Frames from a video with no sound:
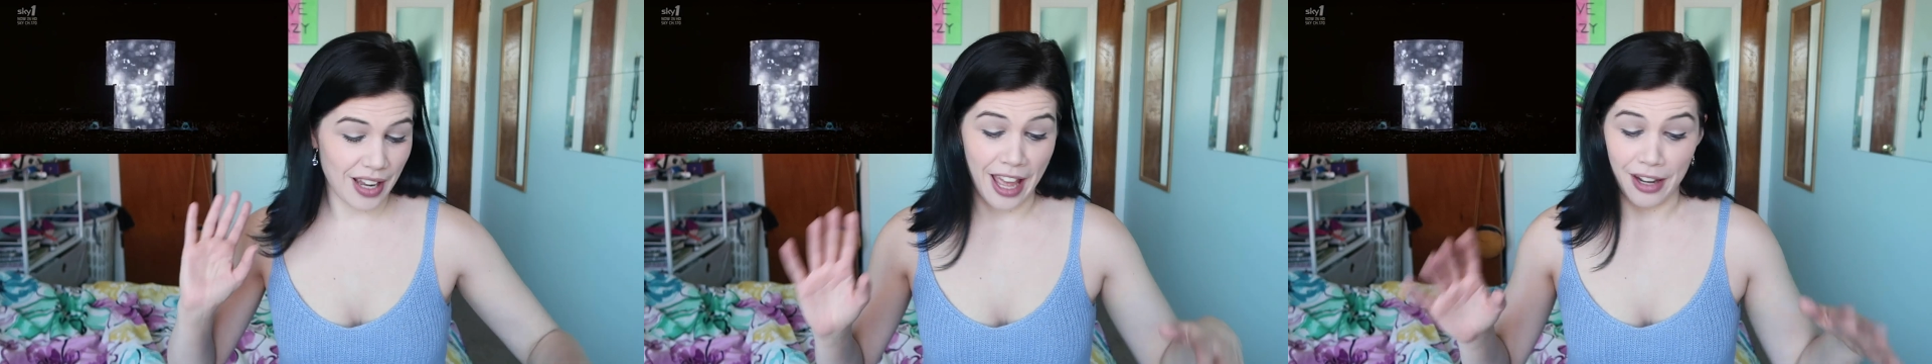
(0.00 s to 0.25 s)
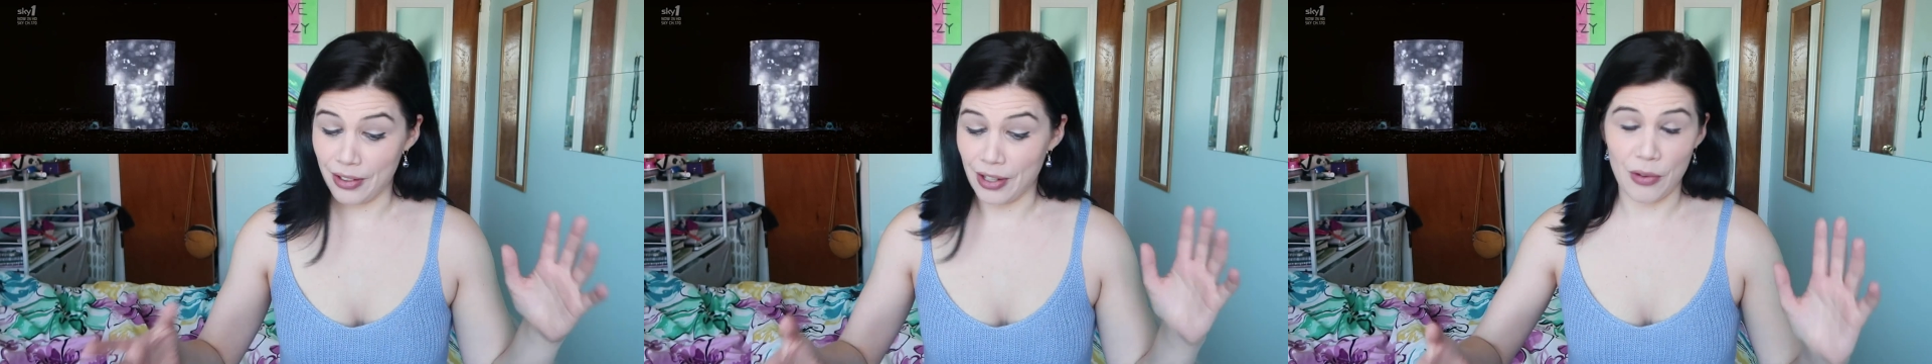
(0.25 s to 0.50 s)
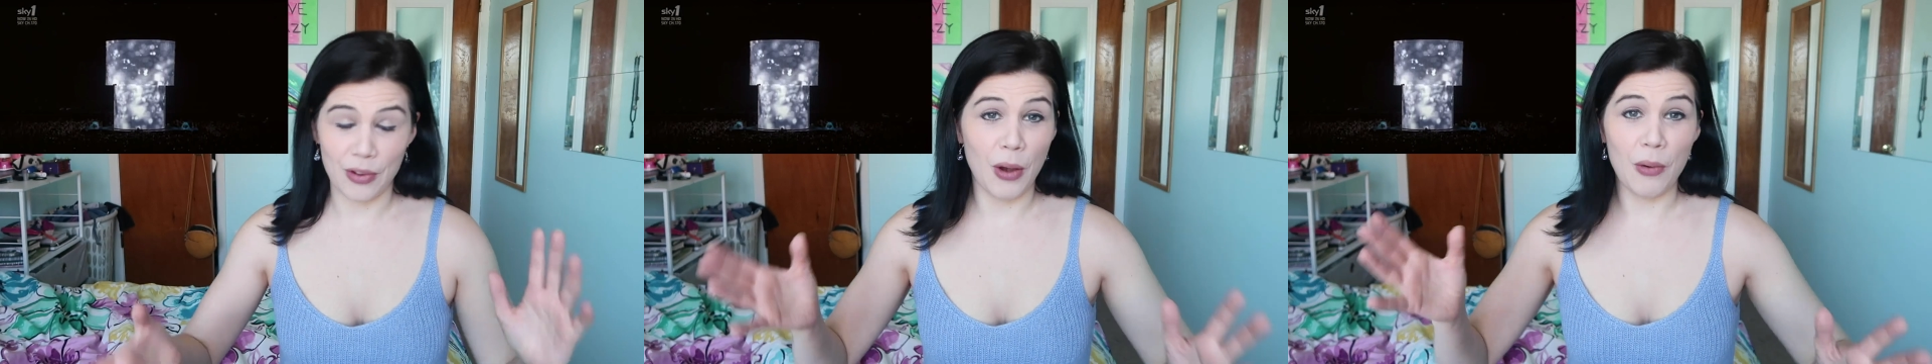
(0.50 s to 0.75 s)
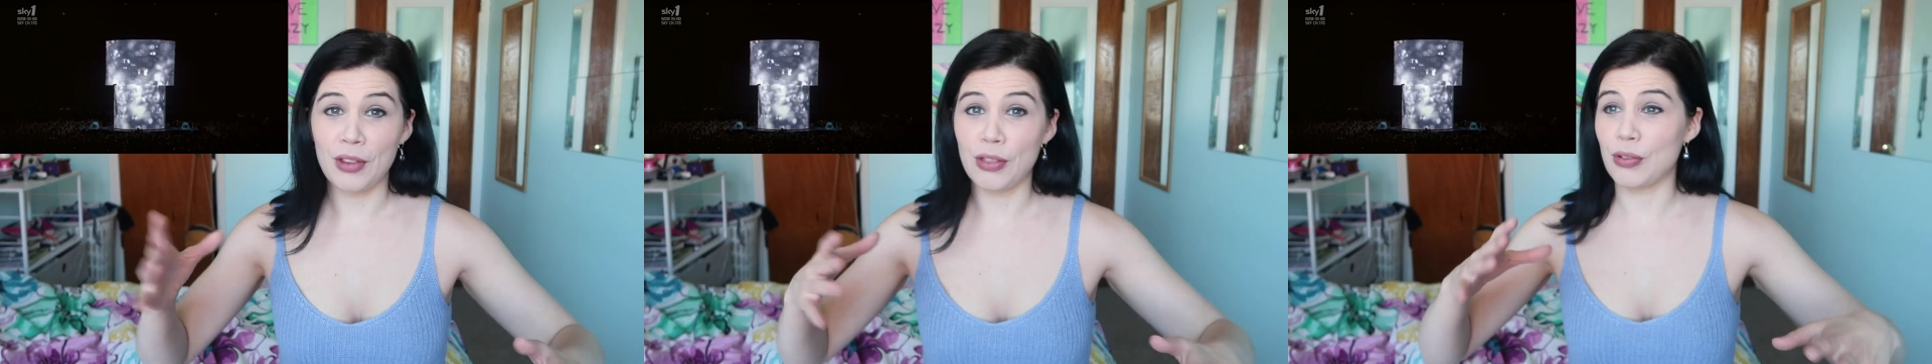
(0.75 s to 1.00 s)
I don't know,
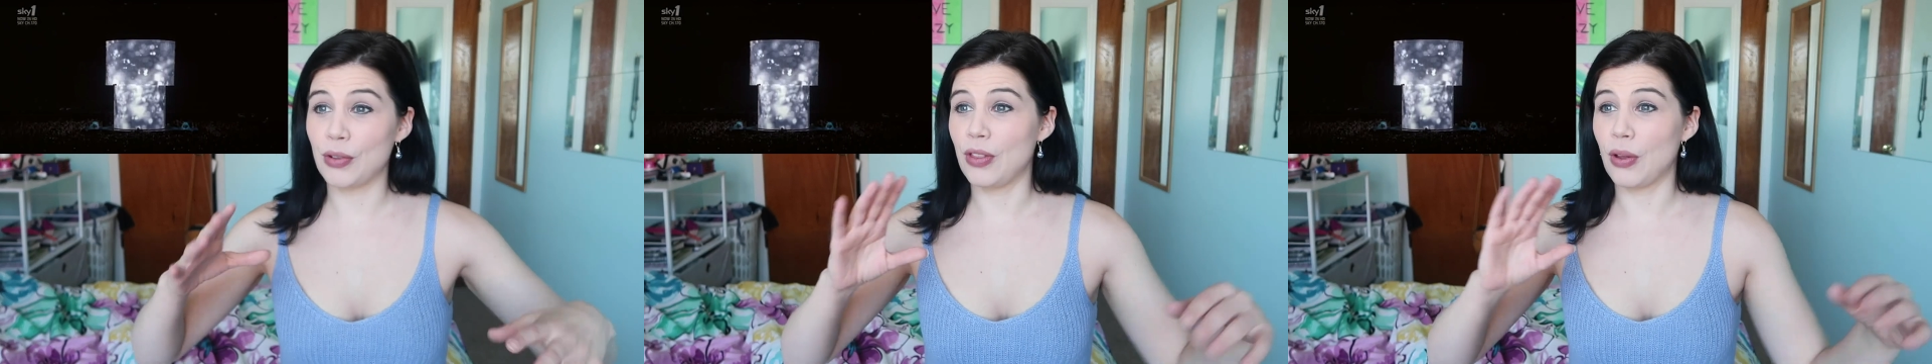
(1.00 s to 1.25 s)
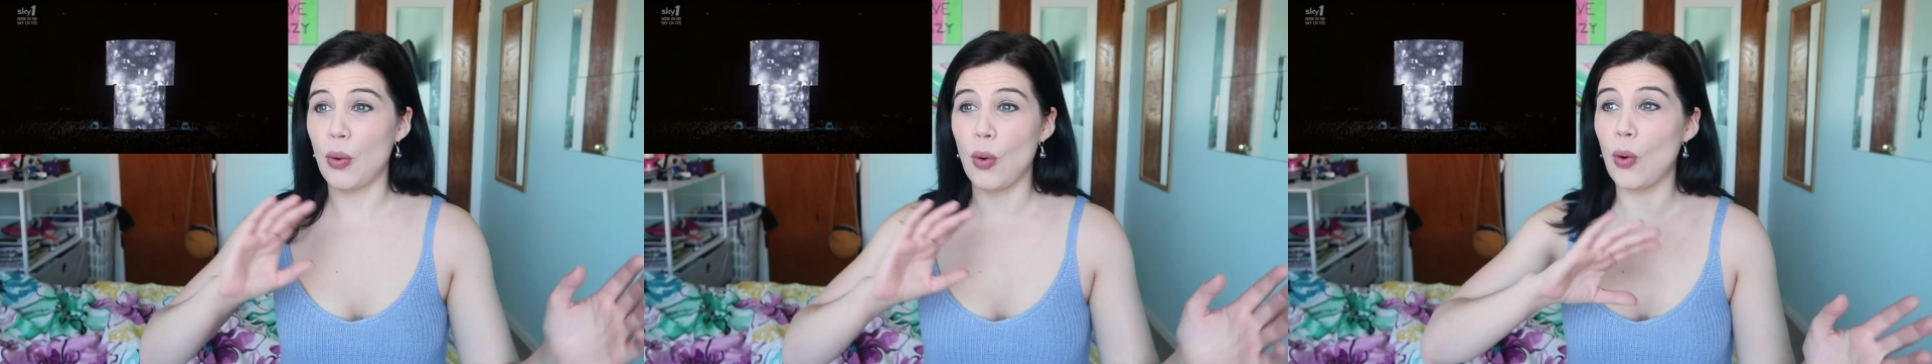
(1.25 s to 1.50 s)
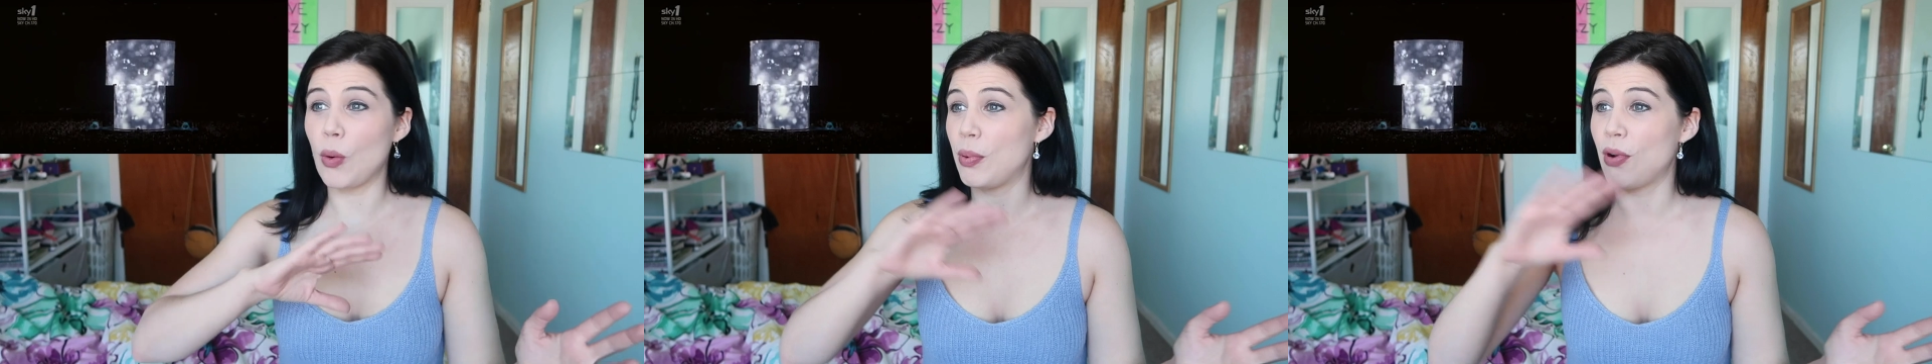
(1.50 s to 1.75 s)
going through the whole